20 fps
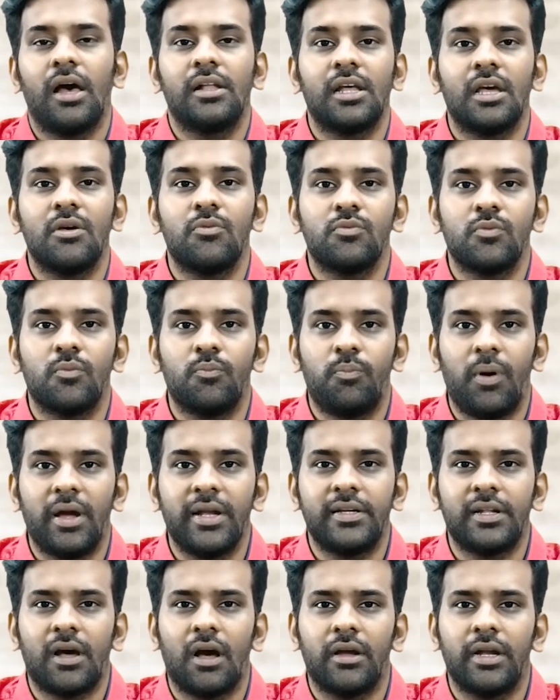And I,
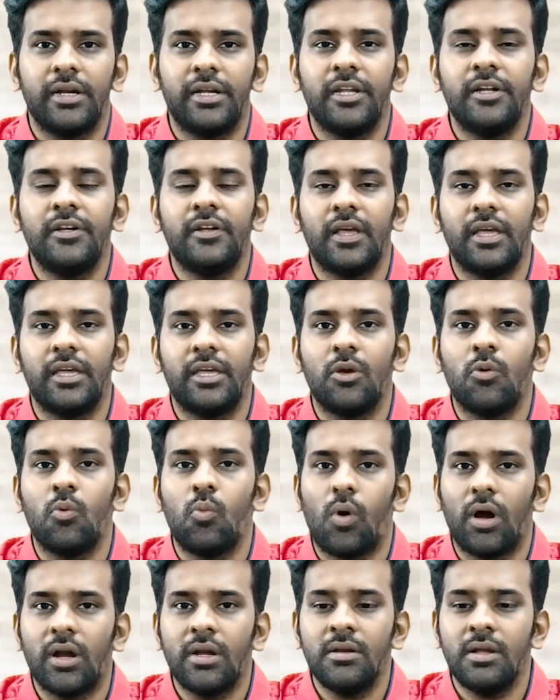by targeting
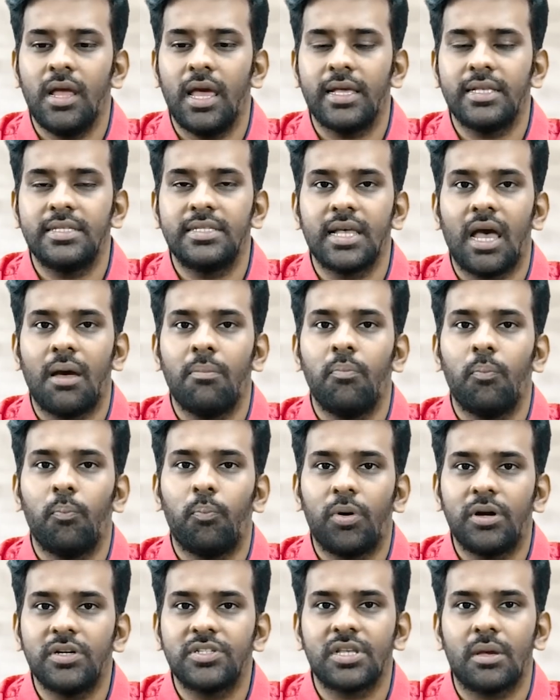taking one exam
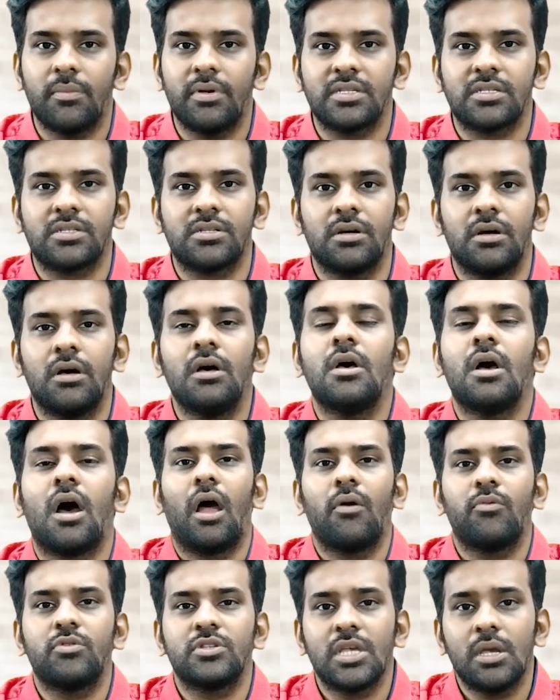per semester,
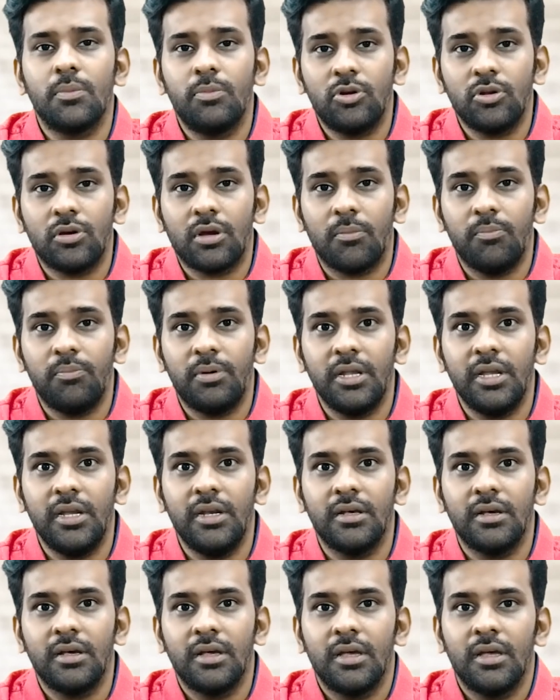I was able to
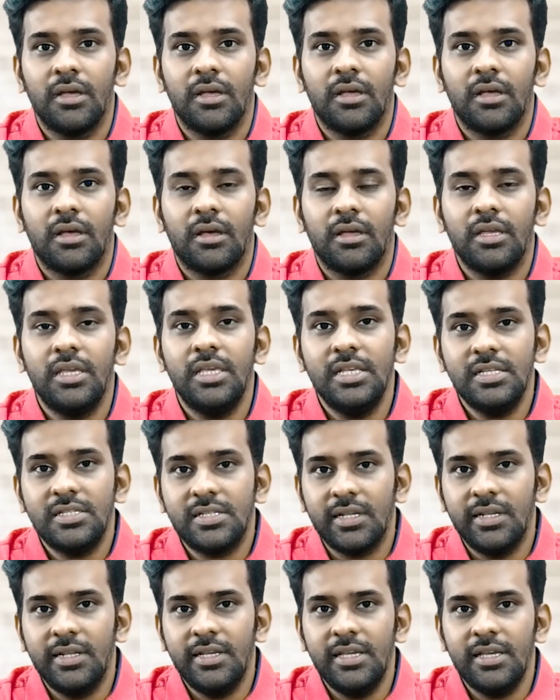complete
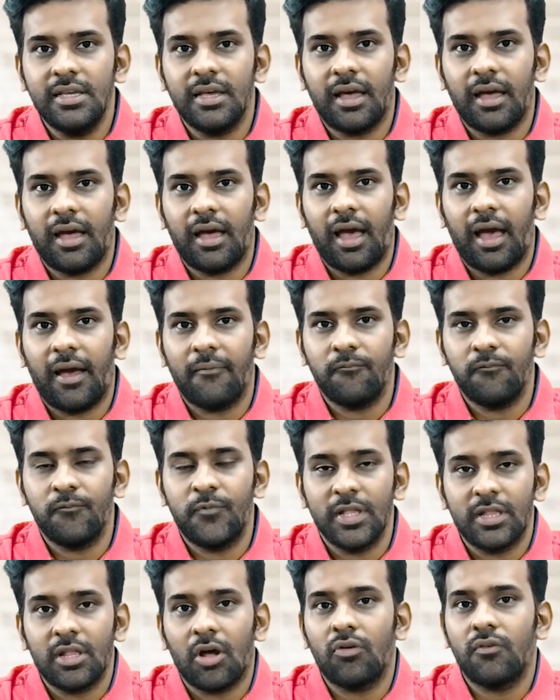easily
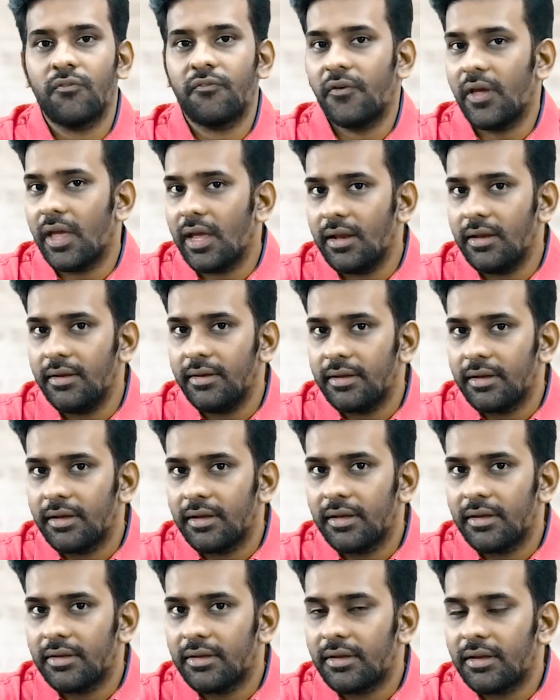without fail
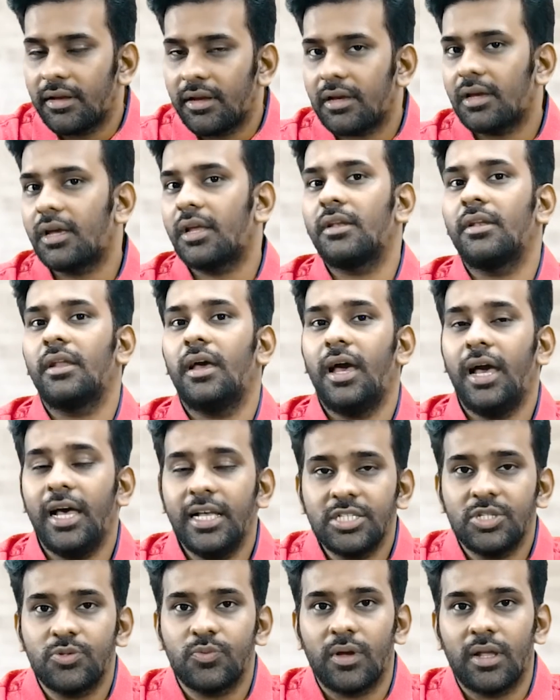and
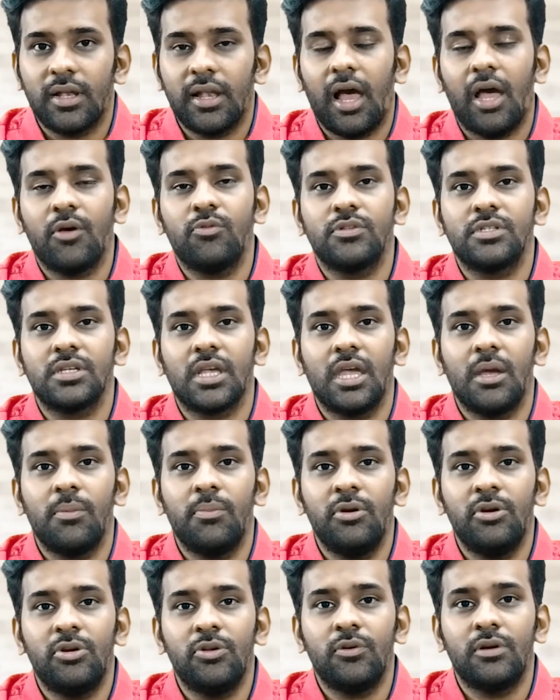as well I was
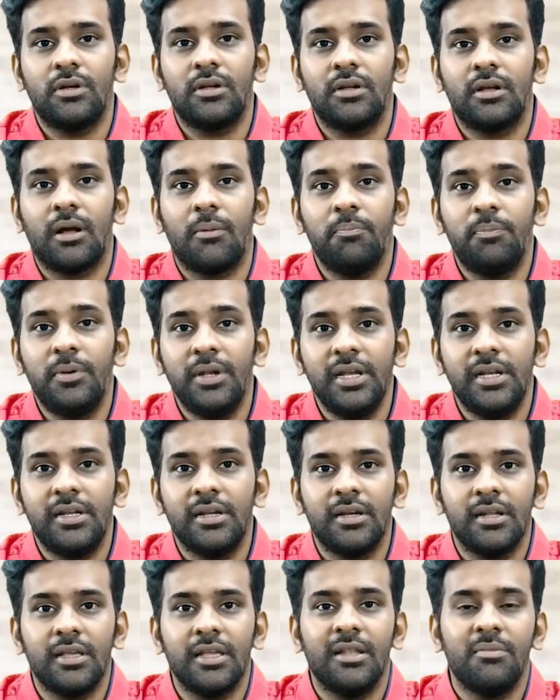able to complete
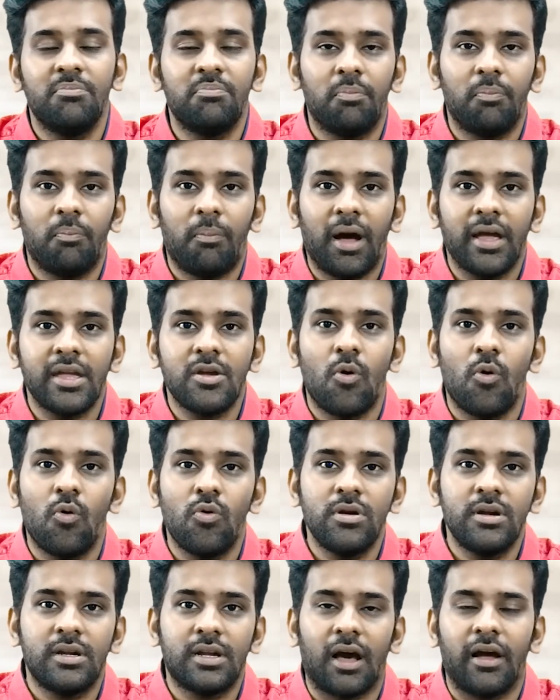it in my
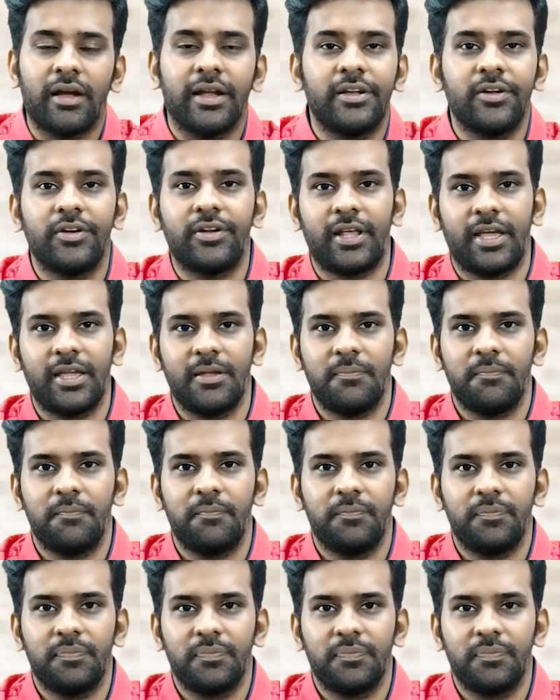own targeted time.